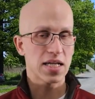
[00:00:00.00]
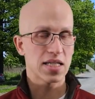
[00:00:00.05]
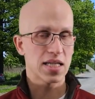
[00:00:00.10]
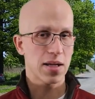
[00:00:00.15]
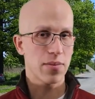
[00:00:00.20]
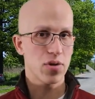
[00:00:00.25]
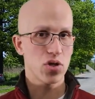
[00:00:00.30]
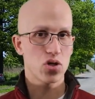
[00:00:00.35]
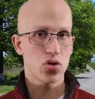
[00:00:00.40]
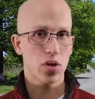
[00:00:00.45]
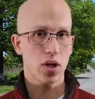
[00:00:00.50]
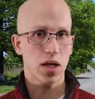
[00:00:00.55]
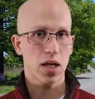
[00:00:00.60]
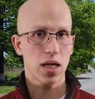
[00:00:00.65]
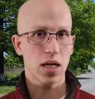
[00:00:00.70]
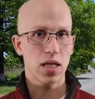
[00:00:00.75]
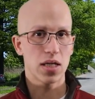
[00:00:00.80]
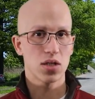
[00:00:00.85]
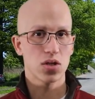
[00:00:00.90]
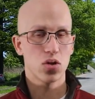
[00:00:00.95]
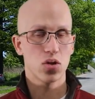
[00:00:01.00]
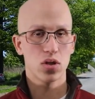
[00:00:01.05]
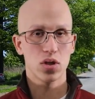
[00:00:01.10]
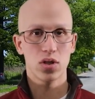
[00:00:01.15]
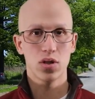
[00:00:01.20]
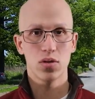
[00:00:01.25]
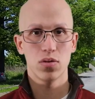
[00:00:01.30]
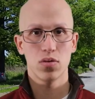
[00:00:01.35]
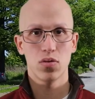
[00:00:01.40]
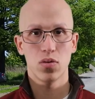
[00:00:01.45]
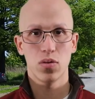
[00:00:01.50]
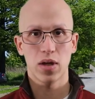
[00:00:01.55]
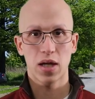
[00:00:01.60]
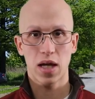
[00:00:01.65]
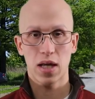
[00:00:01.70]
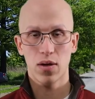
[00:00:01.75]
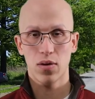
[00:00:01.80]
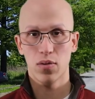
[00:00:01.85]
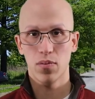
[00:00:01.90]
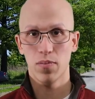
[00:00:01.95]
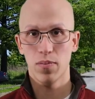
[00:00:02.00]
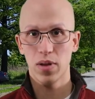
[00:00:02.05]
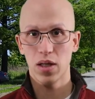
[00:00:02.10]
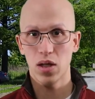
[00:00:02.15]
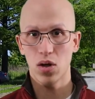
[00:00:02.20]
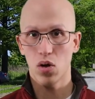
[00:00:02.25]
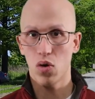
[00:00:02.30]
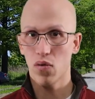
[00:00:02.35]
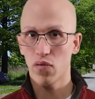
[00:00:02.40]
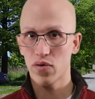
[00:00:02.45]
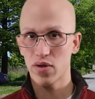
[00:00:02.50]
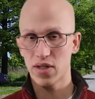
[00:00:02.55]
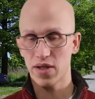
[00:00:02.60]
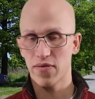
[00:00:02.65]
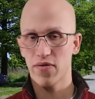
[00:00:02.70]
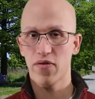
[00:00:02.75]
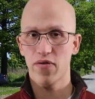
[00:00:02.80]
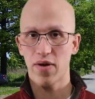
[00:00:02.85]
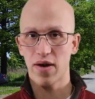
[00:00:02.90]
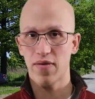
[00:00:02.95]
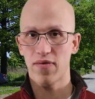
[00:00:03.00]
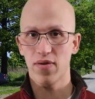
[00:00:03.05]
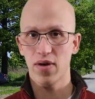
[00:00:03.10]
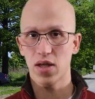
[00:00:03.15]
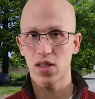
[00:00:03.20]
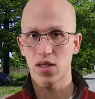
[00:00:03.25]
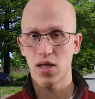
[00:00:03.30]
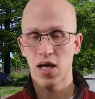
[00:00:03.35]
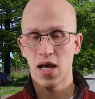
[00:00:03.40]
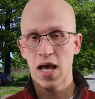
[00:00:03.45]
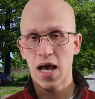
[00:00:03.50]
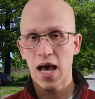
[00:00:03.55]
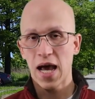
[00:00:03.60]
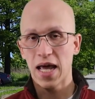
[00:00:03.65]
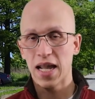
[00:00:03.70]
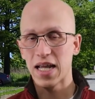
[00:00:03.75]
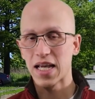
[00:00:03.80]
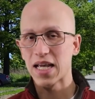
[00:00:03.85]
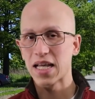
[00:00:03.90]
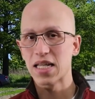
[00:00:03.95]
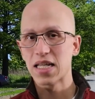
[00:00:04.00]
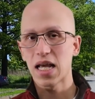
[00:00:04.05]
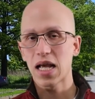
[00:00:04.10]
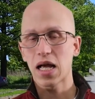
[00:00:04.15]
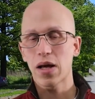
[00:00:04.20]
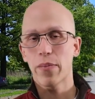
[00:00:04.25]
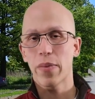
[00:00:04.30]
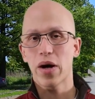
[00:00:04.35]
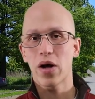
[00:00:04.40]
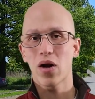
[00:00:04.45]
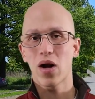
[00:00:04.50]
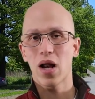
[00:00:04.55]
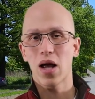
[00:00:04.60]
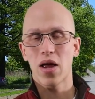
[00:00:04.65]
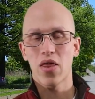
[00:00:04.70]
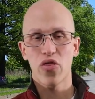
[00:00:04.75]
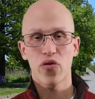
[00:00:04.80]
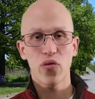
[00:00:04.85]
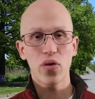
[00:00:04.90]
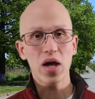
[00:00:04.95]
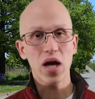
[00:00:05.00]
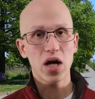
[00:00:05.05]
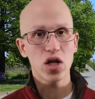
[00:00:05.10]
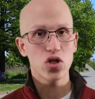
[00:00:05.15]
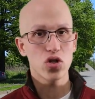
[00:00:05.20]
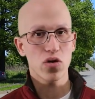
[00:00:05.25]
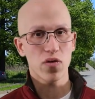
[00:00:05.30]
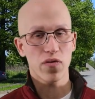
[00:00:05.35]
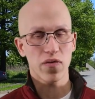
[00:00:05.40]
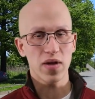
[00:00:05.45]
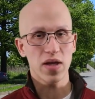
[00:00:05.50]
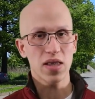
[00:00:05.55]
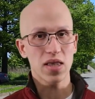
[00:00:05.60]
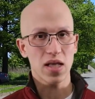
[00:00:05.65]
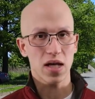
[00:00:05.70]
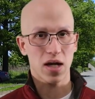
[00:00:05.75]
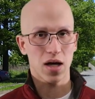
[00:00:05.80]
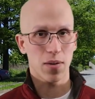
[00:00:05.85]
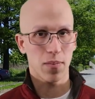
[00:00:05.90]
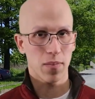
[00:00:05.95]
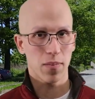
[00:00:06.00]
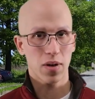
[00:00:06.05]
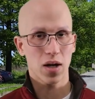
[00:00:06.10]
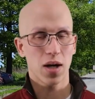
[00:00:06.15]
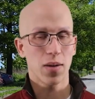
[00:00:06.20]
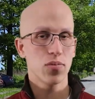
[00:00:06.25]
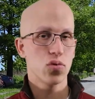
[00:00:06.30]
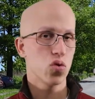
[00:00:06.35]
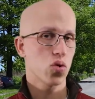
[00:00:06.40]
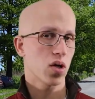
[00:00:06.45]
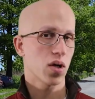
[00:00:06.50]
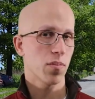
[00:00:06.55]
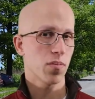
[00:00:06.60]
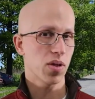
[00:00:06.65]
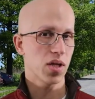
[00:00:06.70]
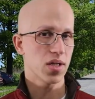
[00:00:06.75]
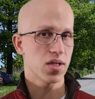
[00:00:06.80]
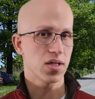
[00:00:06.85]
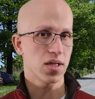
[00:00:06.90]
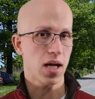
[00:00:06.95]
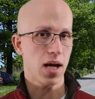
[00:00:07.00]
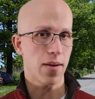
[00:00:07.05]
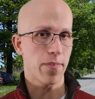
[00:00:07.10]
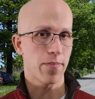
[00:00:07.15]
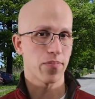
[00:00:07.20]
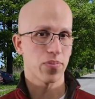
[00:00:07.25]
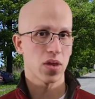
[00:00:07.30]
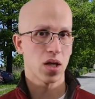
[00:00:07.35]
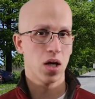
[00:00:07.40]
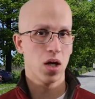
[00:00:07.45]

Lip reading: A semi-truck is going to can be over 75 feet and it can take about 300 feet to come to a complete stop.